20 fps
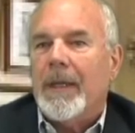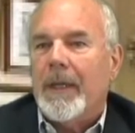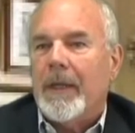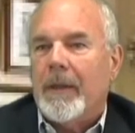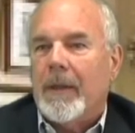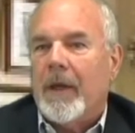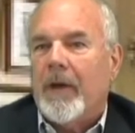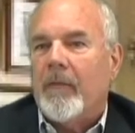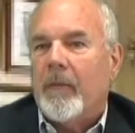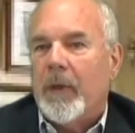
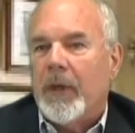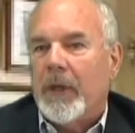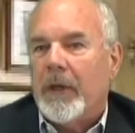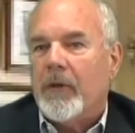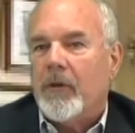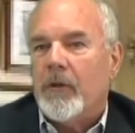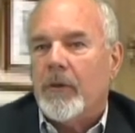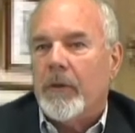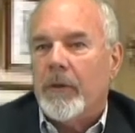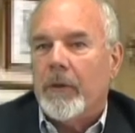government
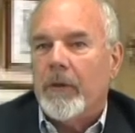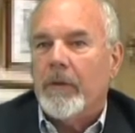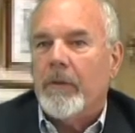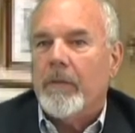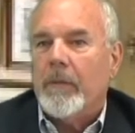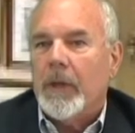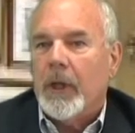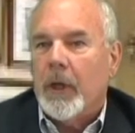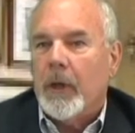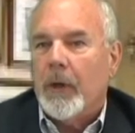
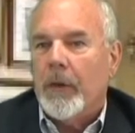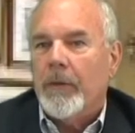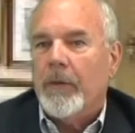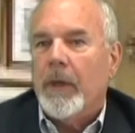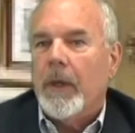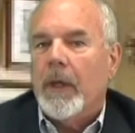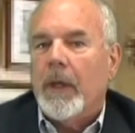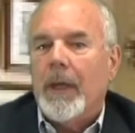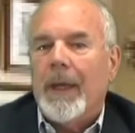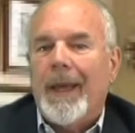insured
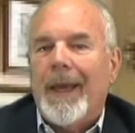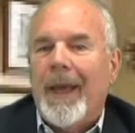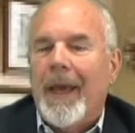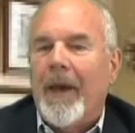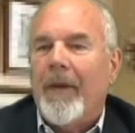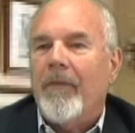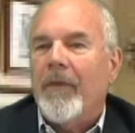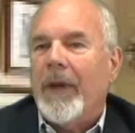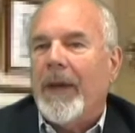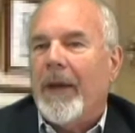loan.
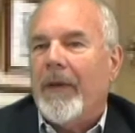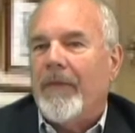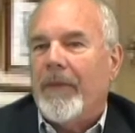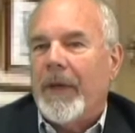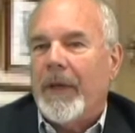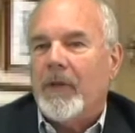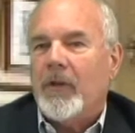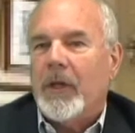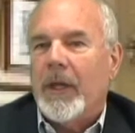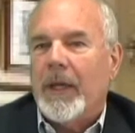Every
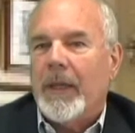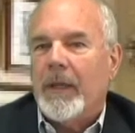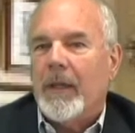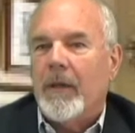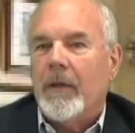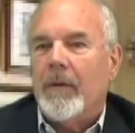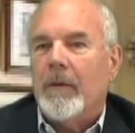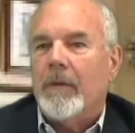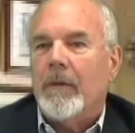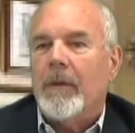FHA
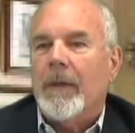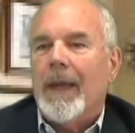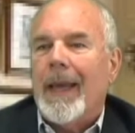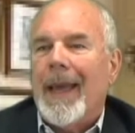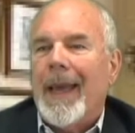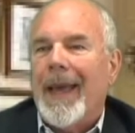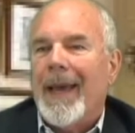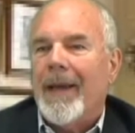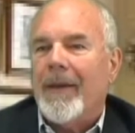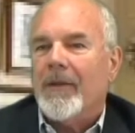loan
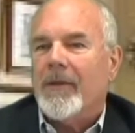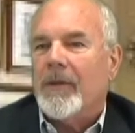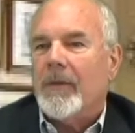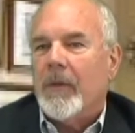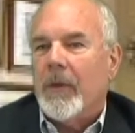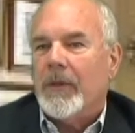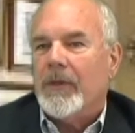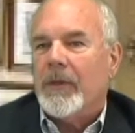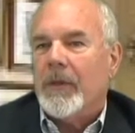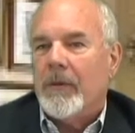has
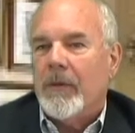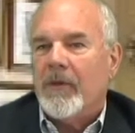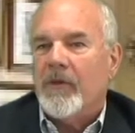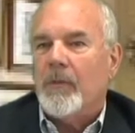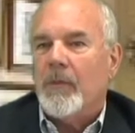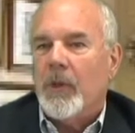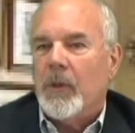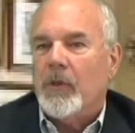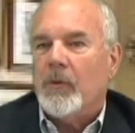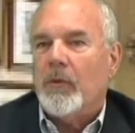what's known
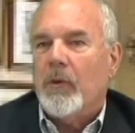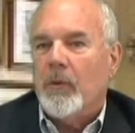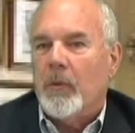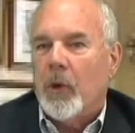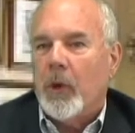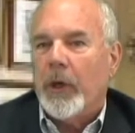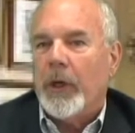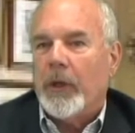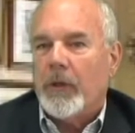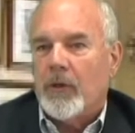as mutual
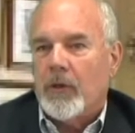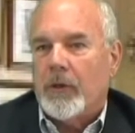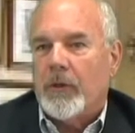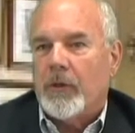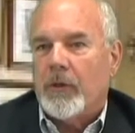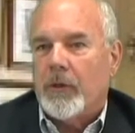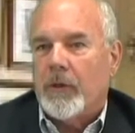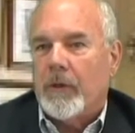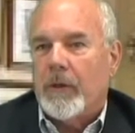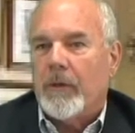mortgage
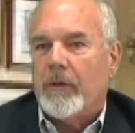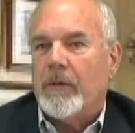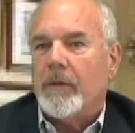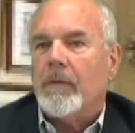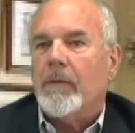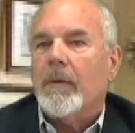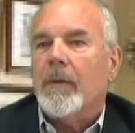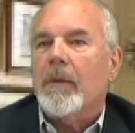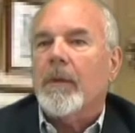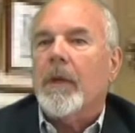
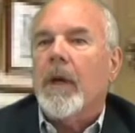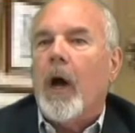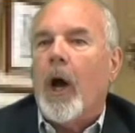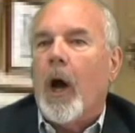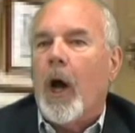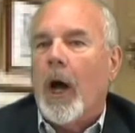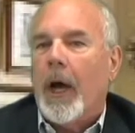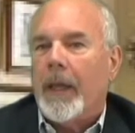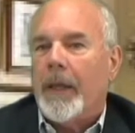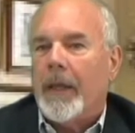insurance
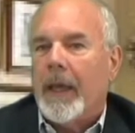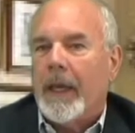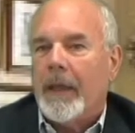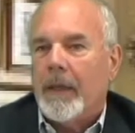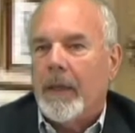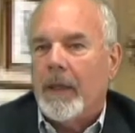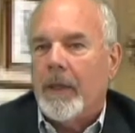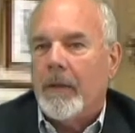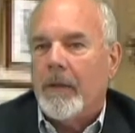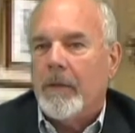on
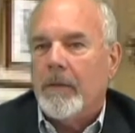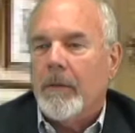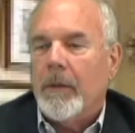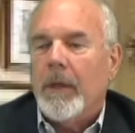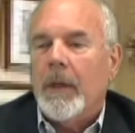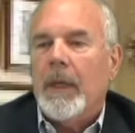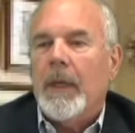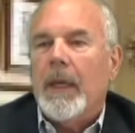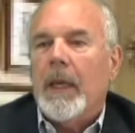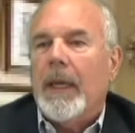that loan,
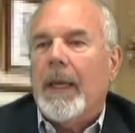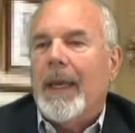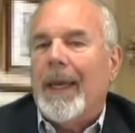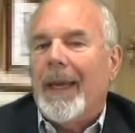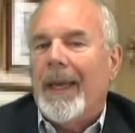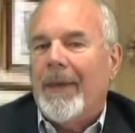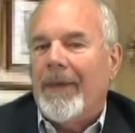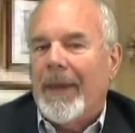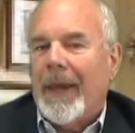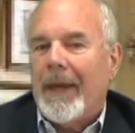
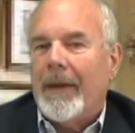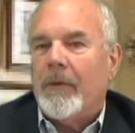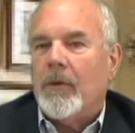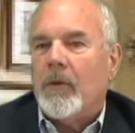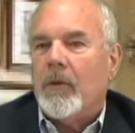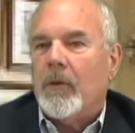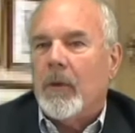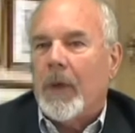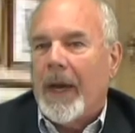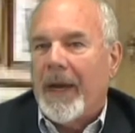and
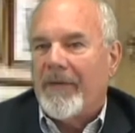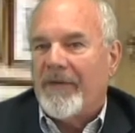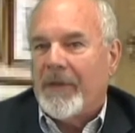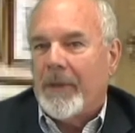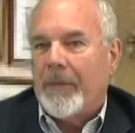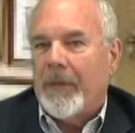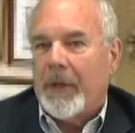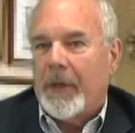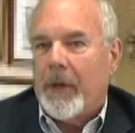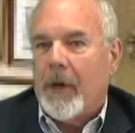that drives
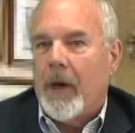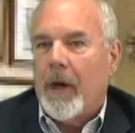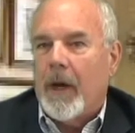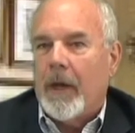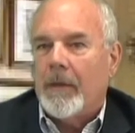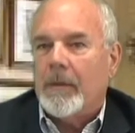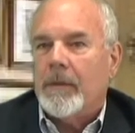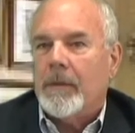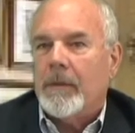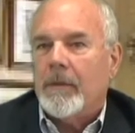up the
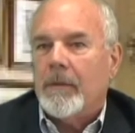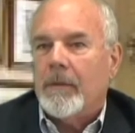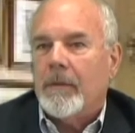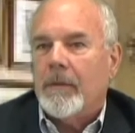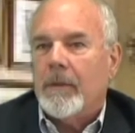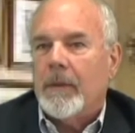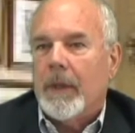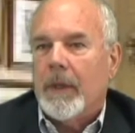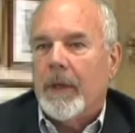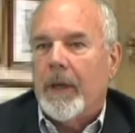cost
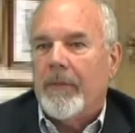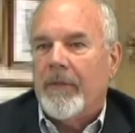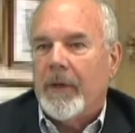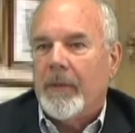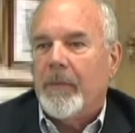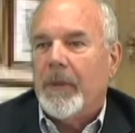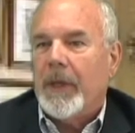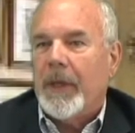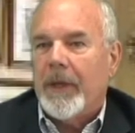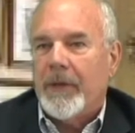of
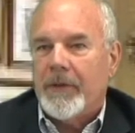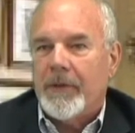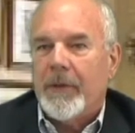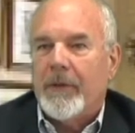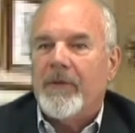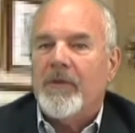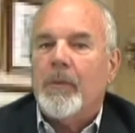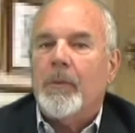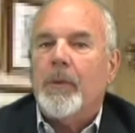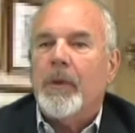it because
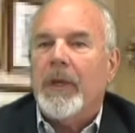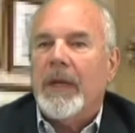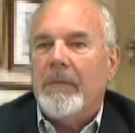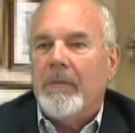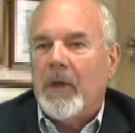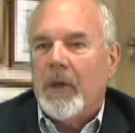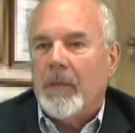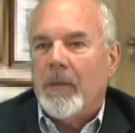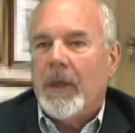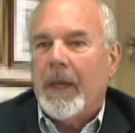there is a
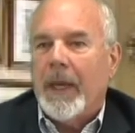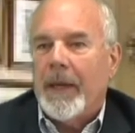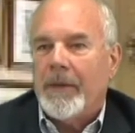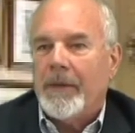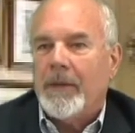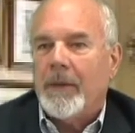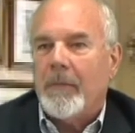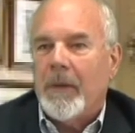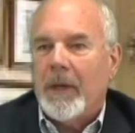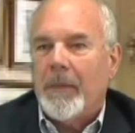premium that
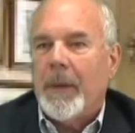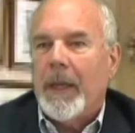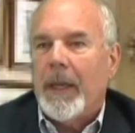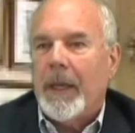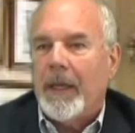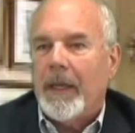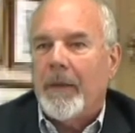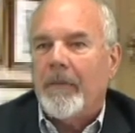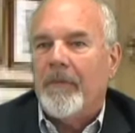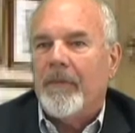has to be
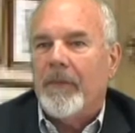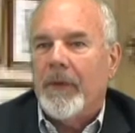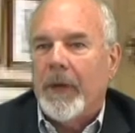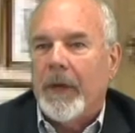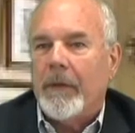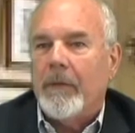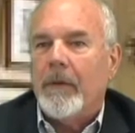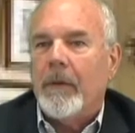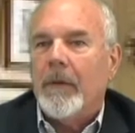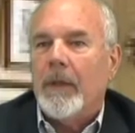paid up
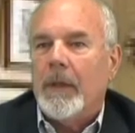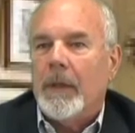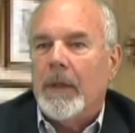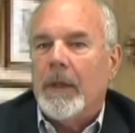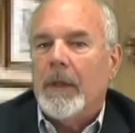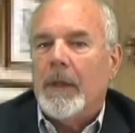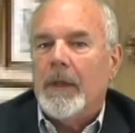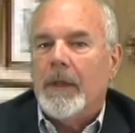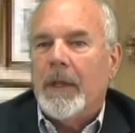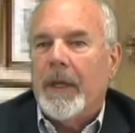front
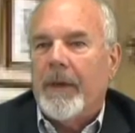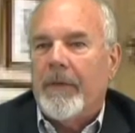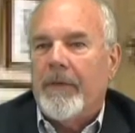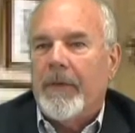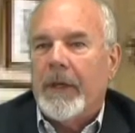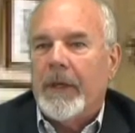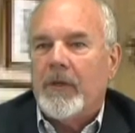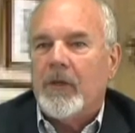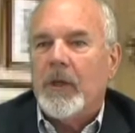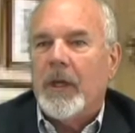to
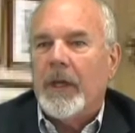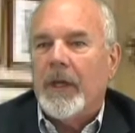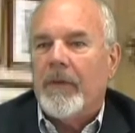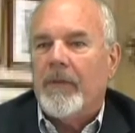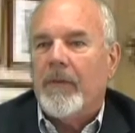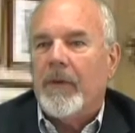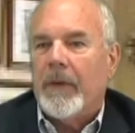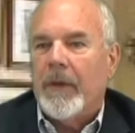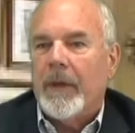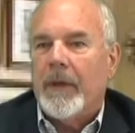FHA
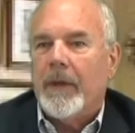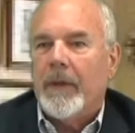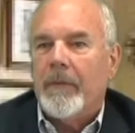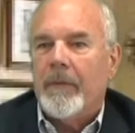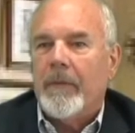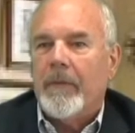for the